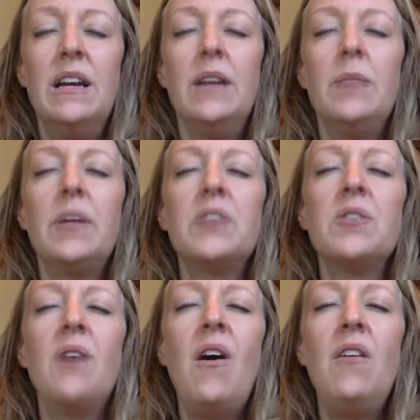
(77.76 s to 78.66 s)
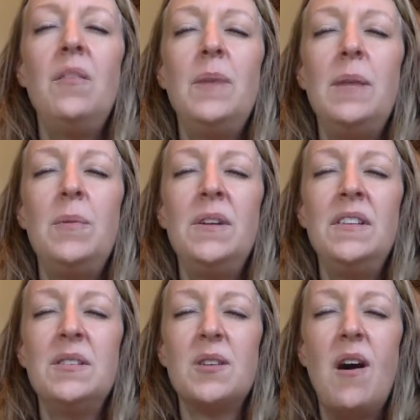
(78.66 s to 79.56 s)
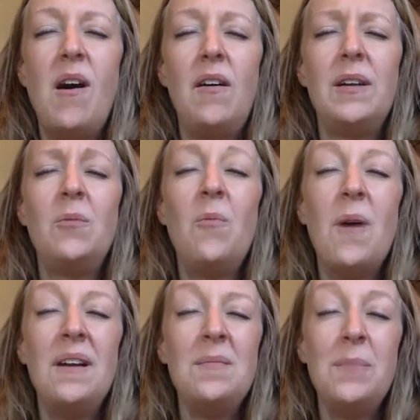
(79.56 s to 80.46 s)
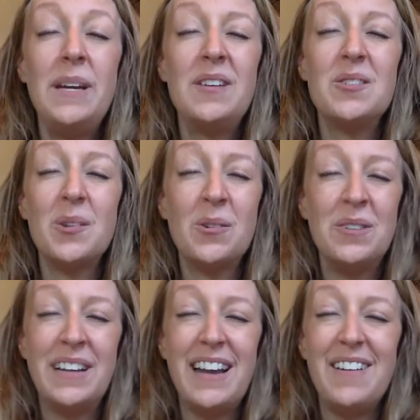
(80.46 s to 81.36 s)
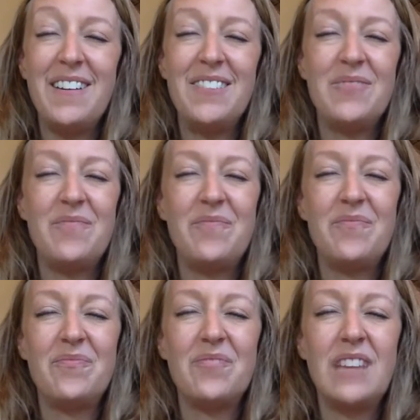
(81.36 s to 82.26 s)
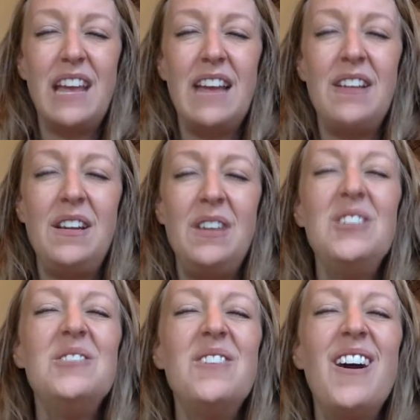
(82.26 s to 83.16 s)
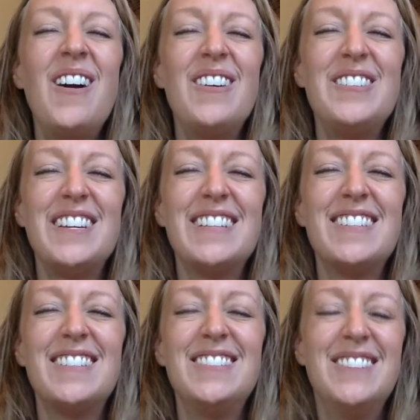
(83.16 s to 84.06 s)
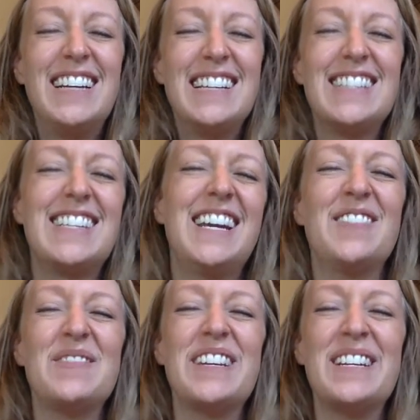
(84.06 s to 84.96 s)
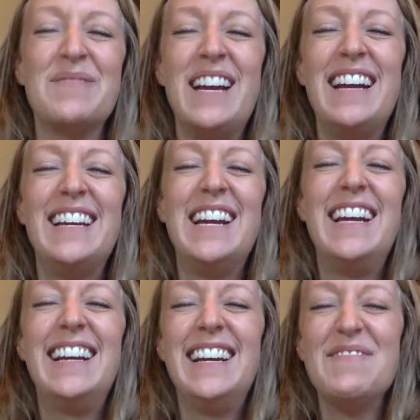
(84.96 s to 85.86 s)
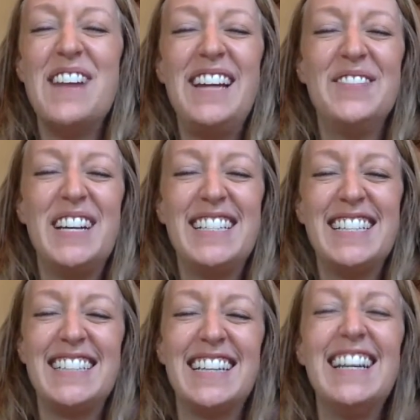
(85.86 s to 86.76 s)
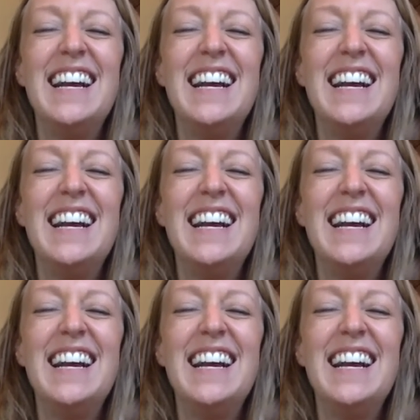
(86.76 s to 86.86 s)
Picture all the people in this call in one big circle together. And you are just, I can see everybody in my head, my imagination.